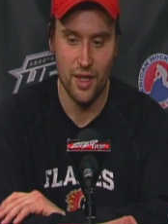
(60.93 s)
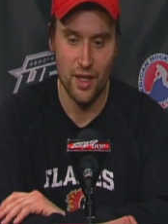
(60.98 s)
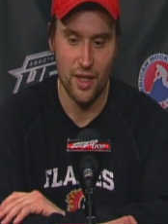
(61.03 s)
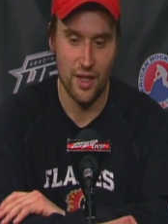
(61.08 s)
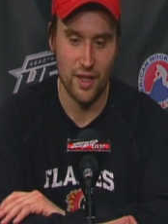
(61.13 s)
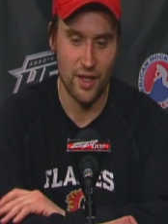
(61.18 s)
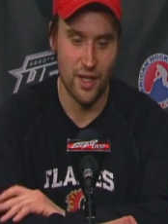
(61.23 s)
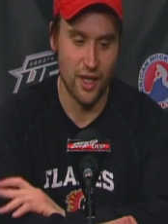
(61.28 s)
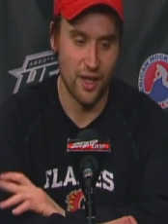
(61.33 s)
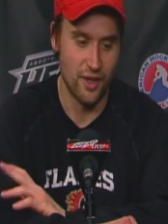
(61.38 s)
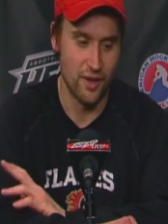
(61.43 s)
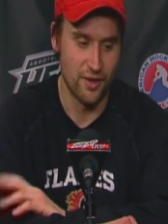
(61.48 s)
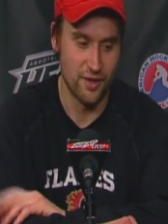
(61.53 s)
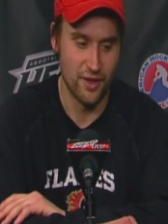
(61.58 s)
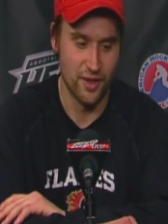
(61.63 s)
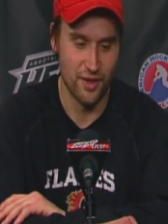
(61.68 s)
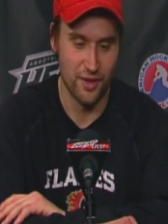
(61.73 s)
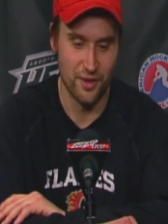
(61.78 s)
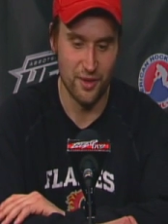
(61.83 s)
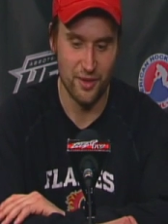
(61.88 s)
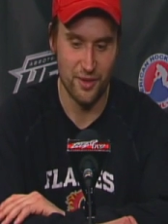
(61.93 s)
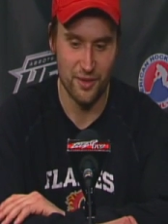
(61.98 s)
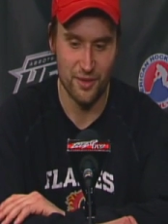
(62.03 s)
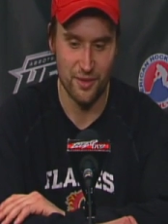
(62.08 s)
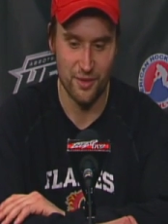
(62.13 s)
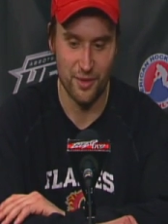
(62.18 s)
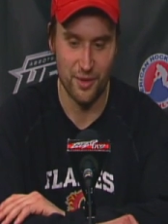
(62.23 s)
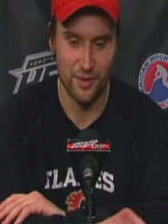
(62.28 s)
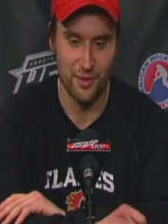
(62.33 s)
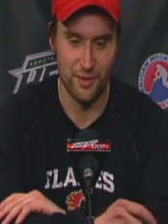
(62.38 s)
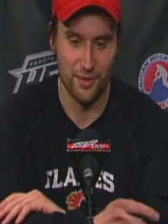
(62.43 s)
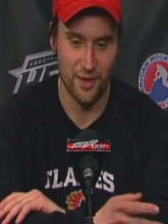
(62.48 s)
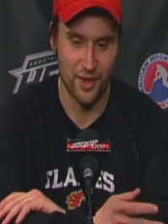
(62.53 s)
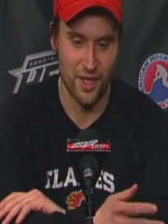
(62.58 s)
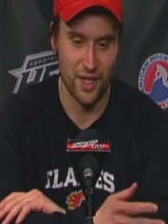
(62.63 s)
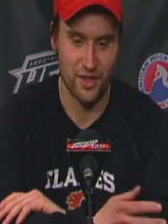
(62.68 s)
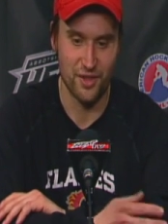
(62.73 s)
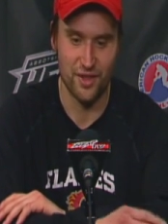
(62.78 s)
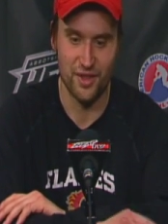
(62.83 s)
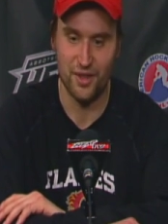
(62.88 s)
And now,
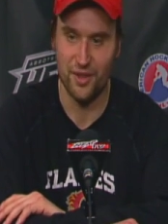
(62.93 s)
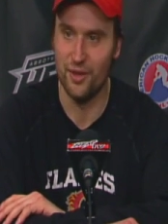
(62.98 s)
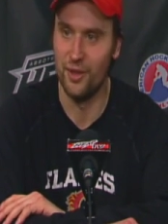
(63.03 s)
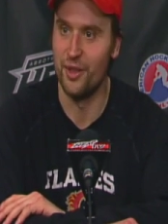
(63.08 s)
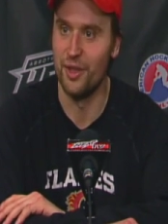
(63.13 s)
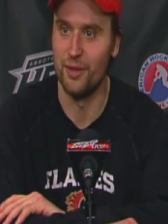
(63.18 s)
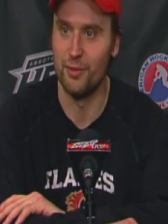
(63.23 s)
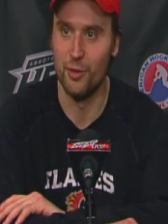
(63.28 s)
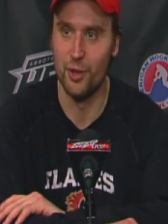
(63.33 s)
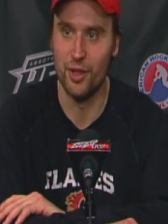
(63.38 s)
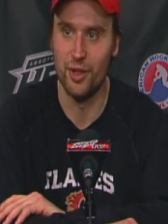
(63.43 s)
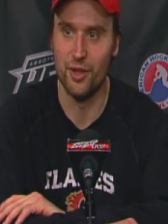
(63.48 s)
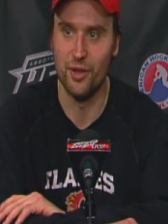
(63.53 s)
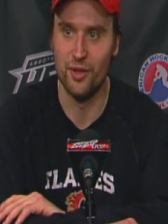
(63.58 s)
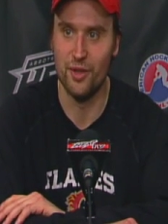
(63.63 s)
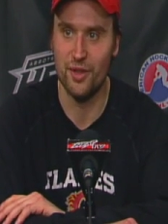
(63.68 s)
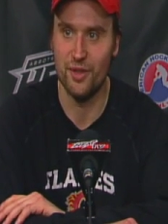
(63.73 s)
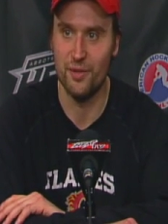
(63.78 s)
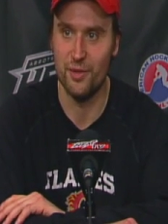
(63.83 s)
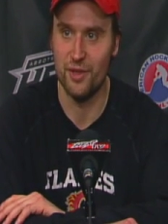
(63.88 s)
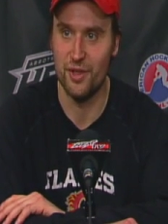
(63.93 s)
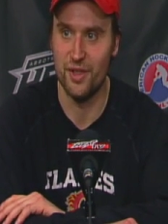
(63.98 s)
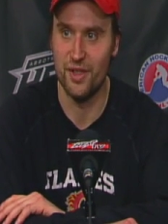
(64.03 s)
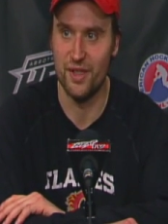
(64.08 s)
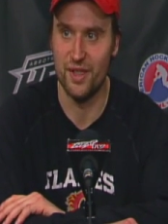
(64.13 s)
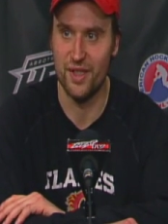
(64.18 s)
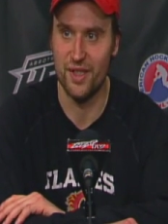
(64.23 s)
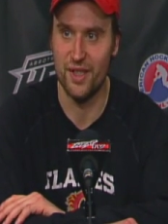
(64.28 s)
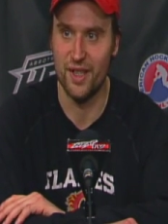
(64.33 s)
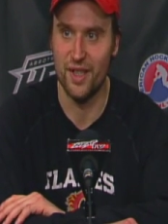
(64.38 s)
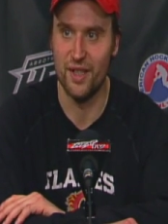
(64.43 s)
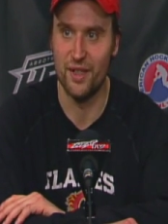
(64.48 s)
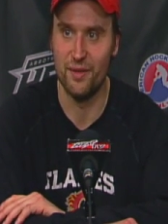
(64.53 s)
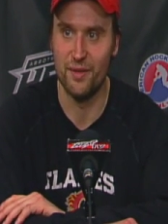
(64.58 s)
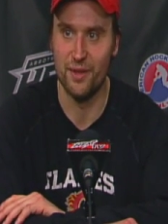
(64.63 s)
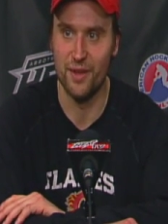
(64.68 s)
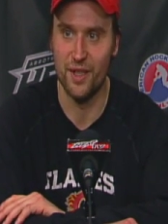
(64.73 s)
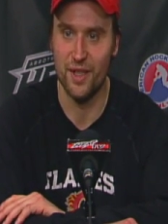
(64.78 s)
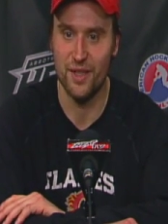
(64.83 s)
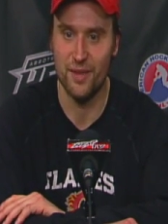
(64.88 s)
we're actually scoring more goals, which is exciting
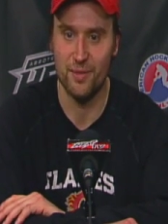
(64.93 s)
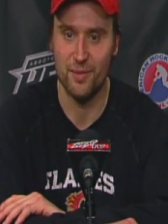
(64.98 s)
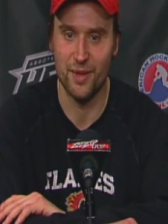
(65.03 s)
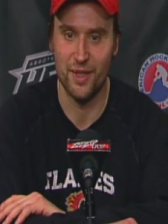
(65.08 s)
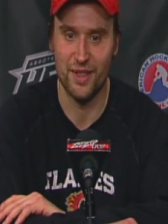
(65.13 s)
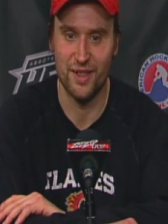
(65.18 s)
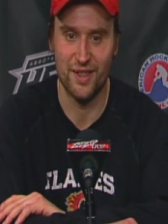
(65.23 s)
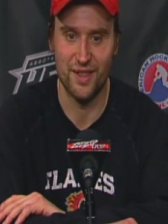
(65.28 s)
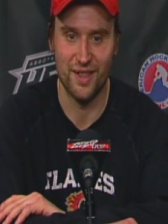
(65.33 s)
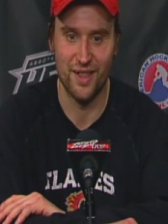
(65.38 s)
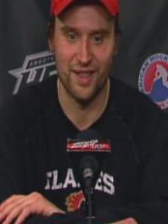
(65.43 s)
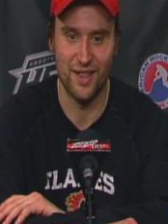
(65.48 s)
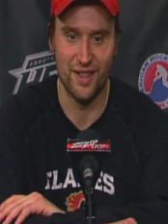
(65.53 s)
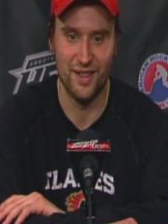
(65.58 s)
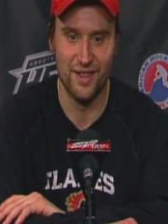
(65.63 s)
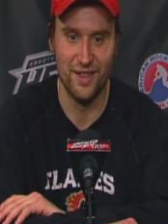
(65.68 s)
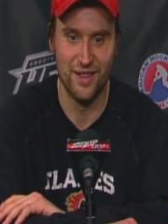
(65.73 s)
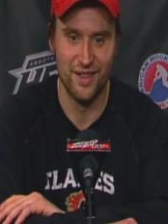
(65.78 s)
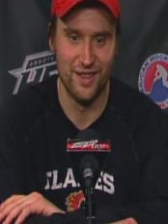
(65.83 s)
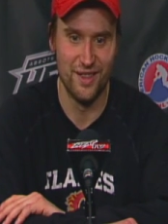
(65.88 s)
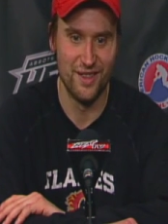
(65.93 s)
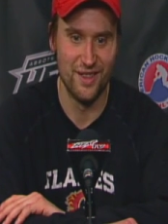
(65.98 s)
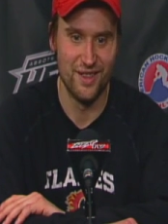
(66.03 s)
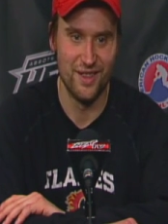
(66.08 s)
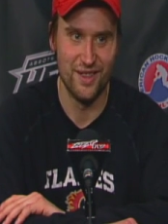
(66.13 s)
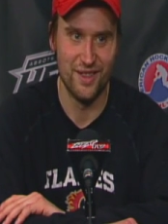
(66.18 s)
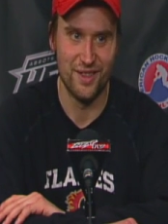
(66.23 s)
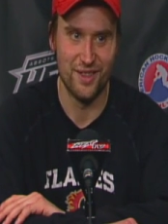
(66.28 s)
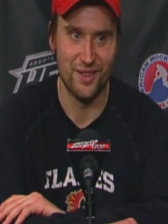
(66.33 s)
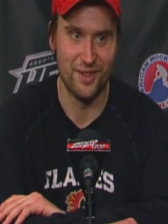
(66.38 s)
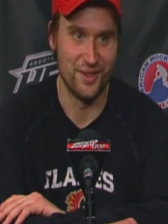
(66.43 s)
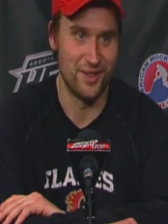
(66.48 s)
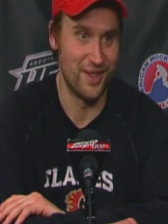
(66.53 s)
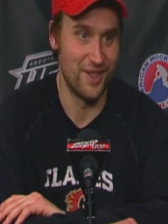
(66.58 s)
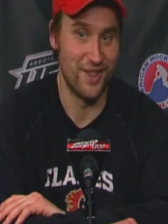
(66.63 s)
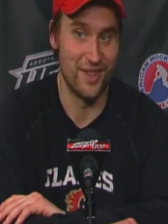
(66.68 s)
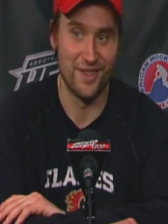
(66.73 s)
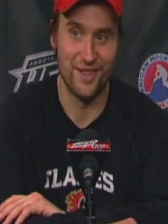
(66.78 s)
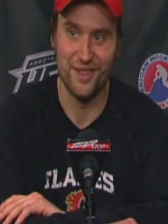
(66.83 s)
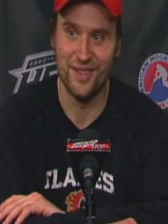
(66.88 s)
for us. But you
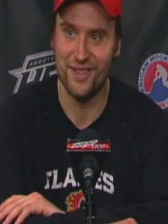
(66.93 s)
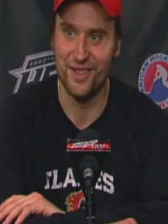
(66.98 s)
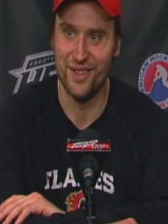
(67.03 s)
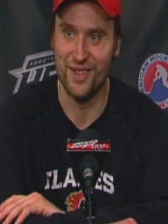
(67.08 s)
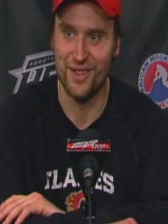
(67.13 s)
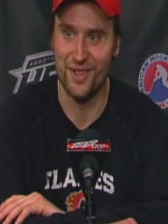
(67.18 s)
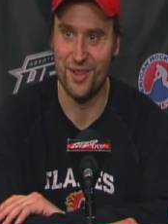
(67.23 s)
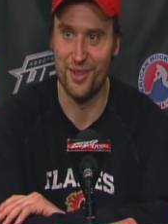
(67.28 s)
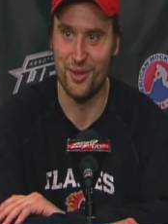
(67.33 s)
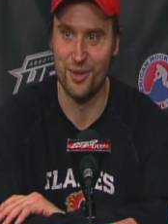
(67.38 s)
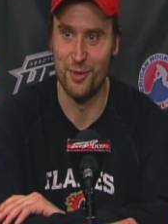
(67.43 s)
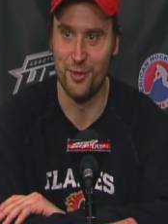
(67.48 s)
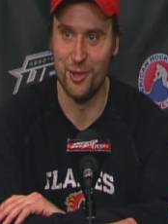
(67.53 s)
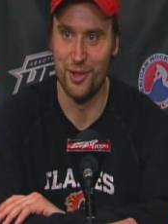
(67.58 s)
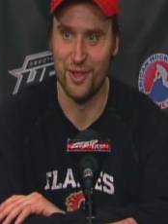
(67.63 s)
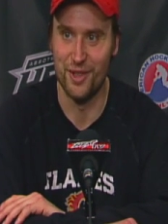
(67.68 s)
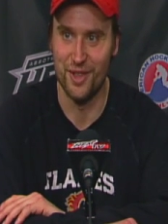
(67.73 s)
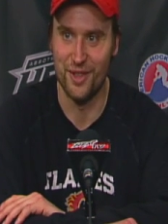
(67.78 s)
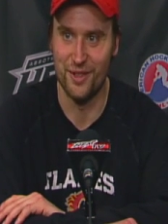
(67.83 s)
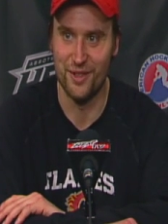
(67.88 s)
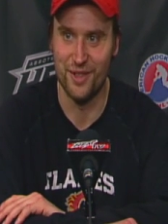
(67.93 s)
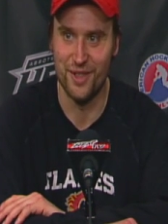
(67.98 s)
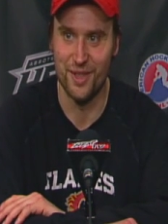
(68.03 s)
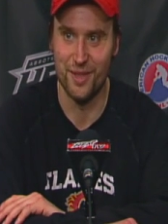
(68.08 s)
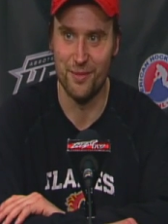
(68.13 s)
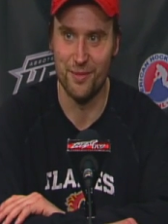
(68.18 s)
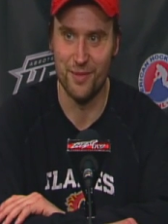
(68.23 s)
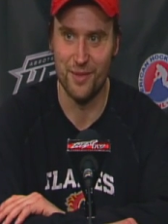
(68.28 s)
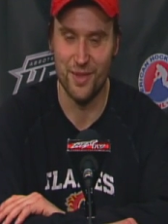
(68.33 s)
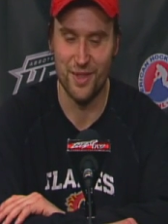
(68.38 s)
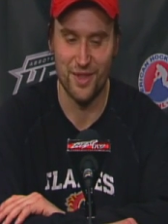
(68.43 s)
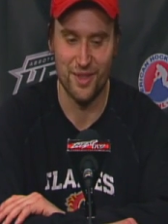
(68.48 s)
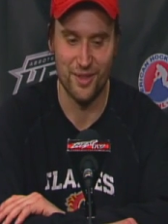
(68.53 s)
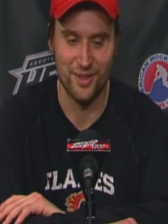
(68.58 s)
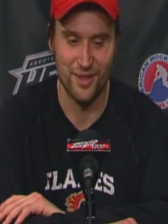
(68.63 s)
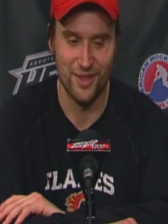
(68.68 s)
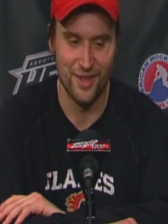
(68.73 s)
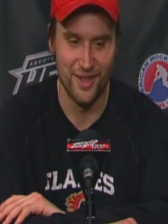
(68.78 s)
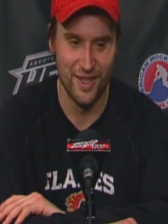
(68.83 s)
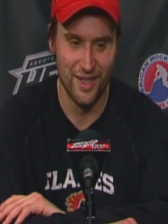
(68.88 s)
gotta score more than the other team.
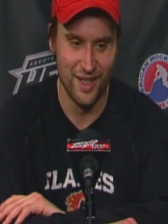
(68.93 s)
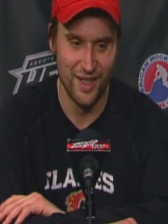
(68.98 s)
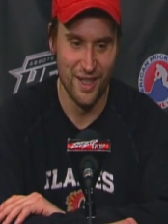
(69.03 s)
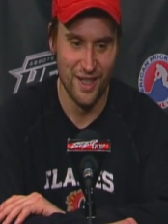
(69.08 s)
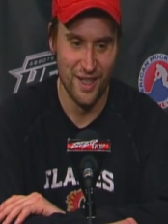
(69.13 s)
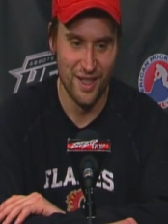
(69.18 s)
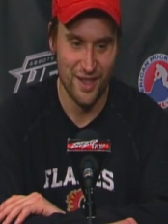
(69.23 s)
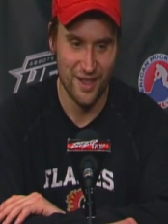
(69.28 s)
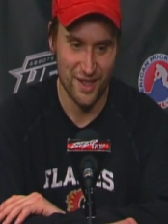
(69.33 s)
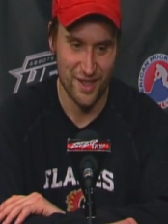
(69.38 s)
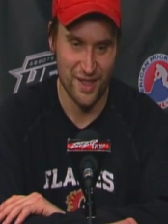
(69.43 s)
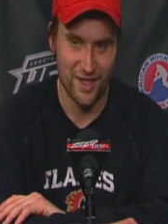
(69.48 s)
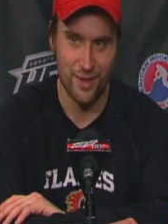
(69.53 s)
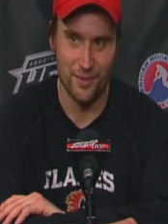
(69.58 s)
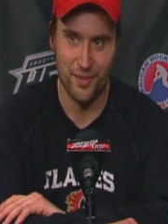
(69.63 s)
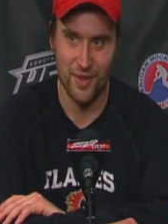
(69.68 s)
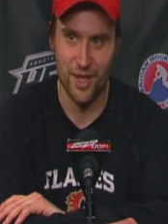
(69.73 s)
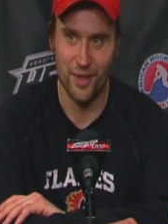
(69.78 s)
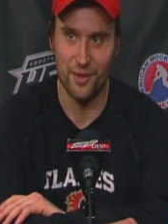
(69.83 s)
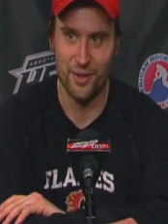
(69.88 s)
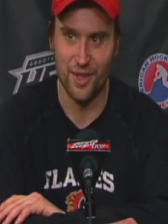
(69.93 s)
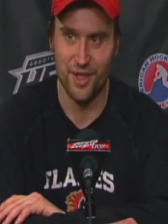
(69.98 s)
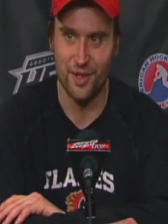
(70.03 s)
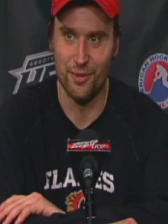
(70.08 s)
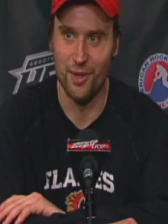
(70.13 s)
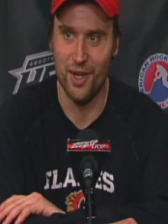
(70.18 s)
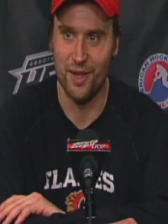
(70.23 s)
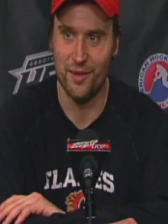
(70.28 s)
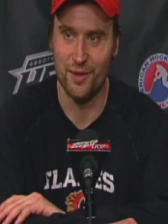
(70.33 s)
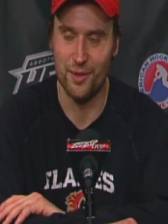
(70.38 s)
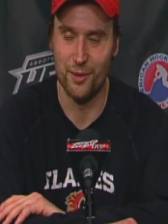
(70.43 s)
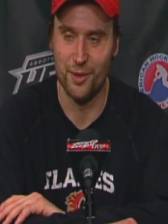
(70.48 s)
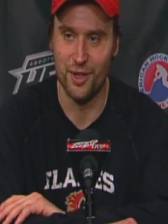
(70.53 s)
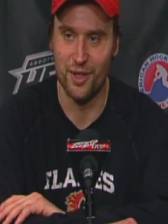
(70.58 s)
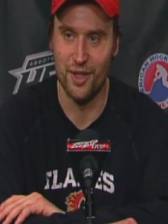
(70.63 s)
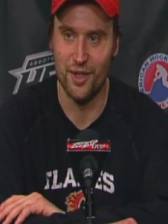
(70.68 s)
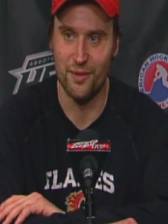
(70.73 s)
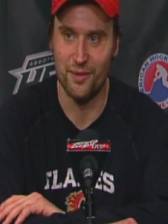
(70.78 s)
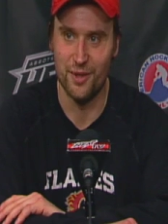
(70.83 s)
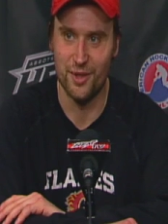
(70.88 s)
So that's something that we're gonna have to
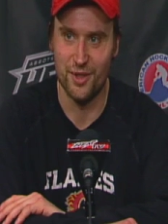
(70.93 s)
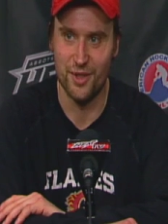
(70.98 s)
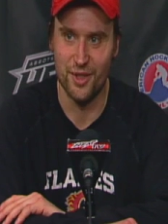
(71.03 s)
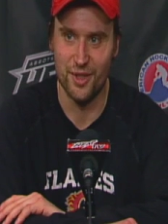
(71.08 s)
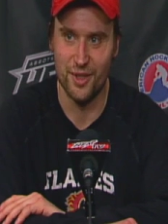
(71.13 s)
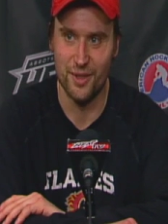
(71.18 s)
work on for sure.